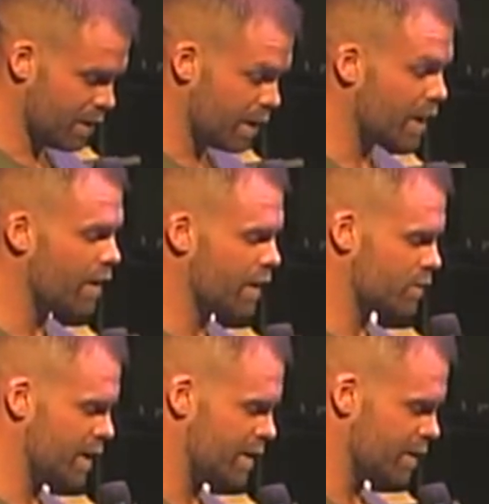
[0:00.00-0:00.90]
Yeah, that's
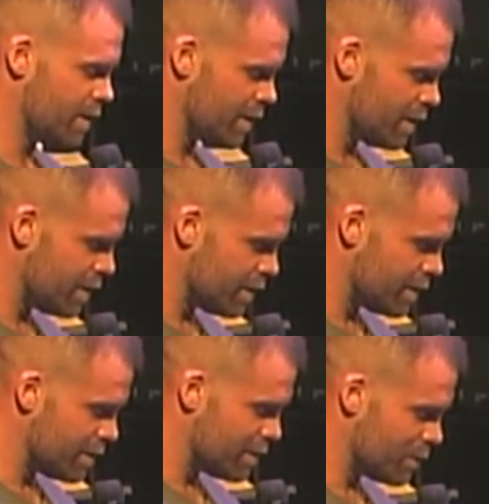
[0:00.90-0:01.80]
right.
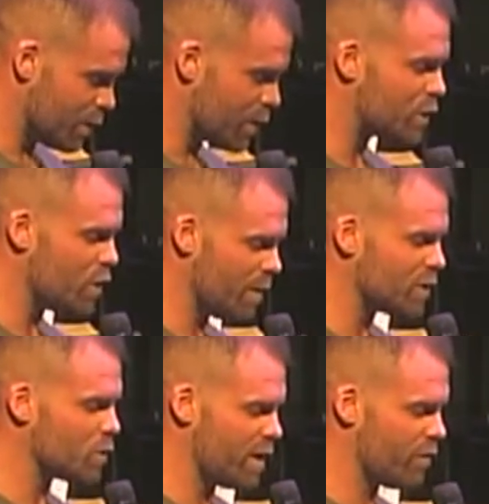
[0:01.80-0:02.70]
We were 2
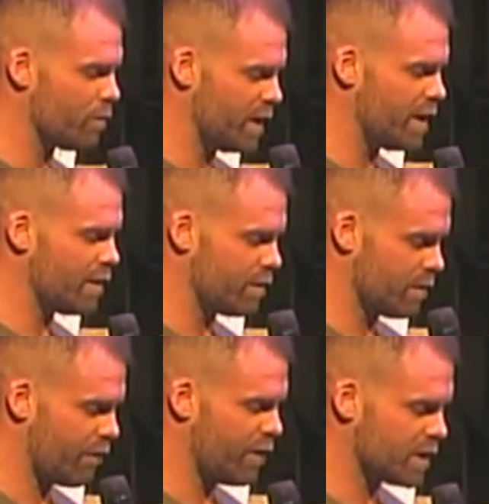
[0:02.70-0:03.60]
months away from being
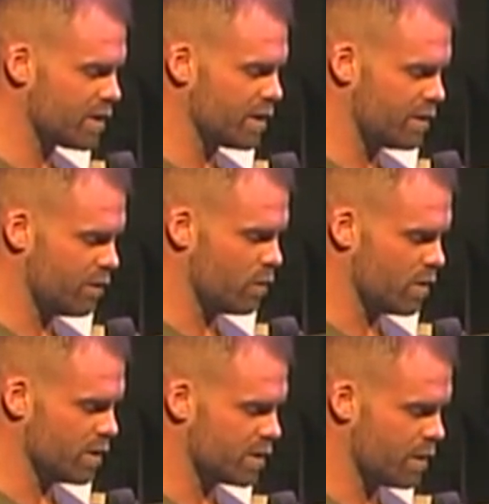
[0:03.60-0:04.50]
officially
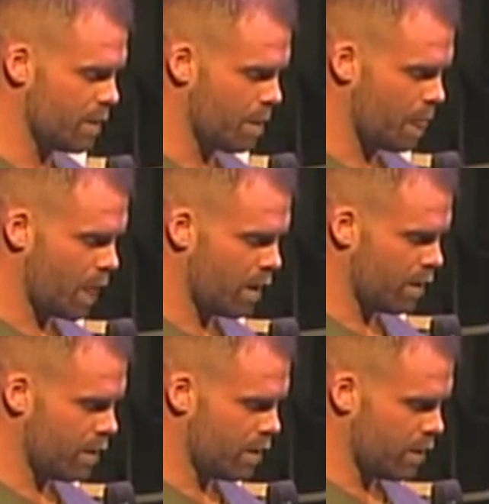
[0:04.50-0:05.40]
divorced.
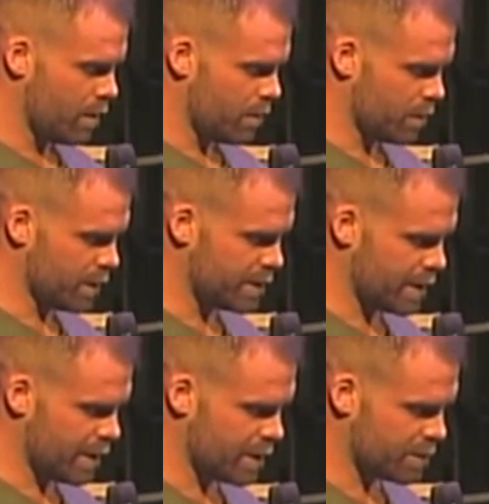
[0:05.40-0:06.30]
But Lindsay had
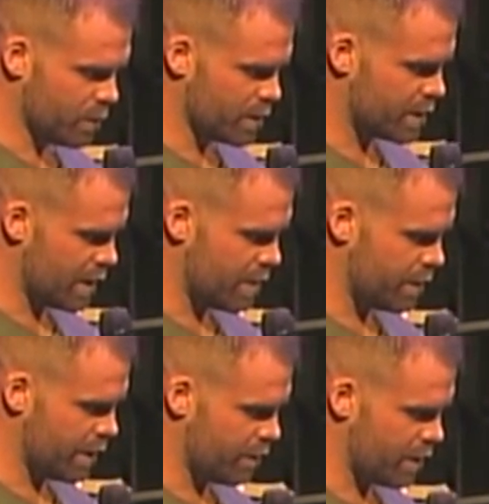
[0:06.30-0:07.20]
asked me one time
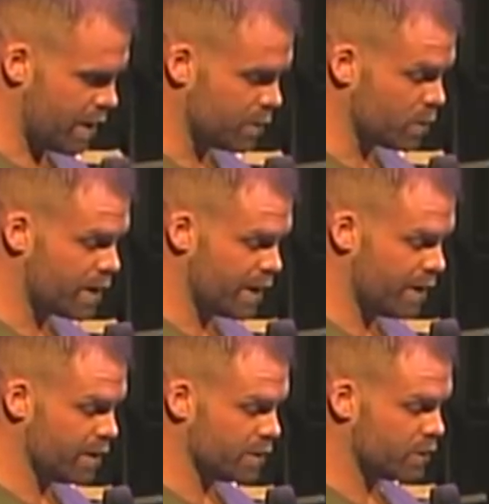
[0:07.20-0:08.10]
if I was okay
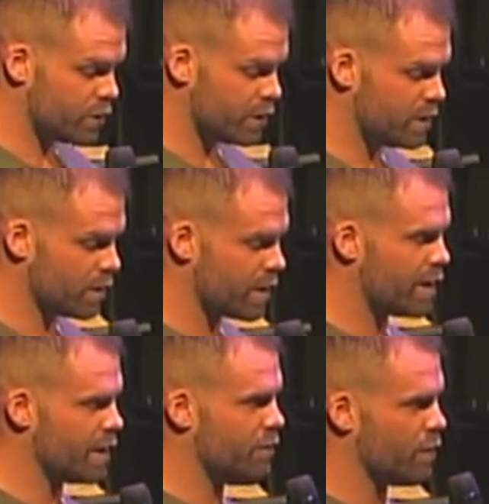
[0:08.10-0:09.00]
that she took the
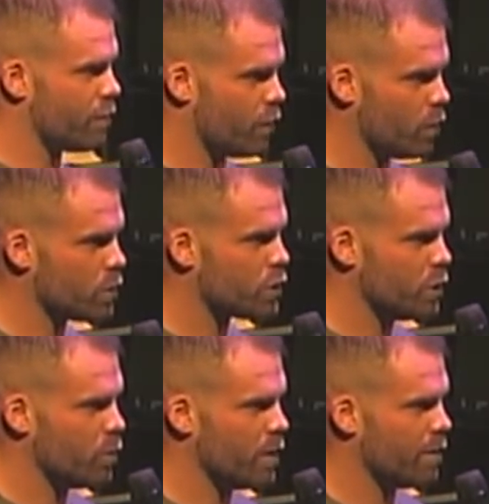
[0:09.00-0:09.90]
kids for a photo
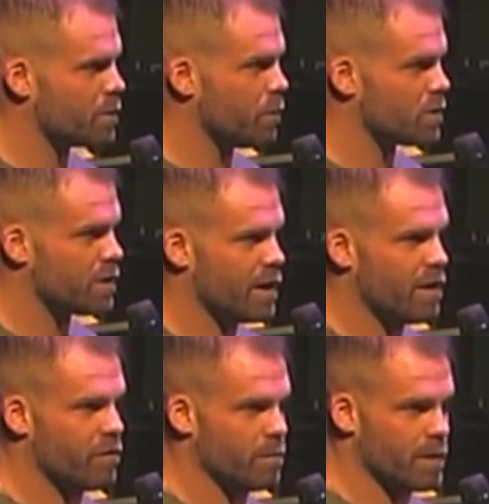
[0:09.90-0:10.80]
shoot when I was supposed to
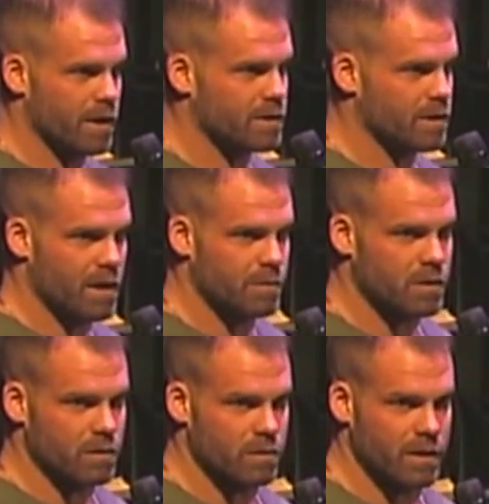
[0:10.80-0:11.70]
have them, and I said,
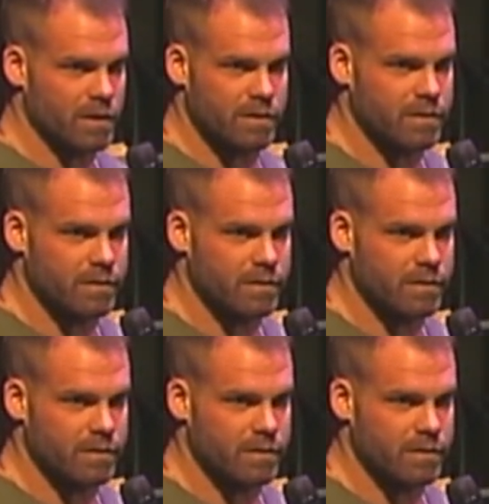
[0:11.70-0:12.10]
absolutely, that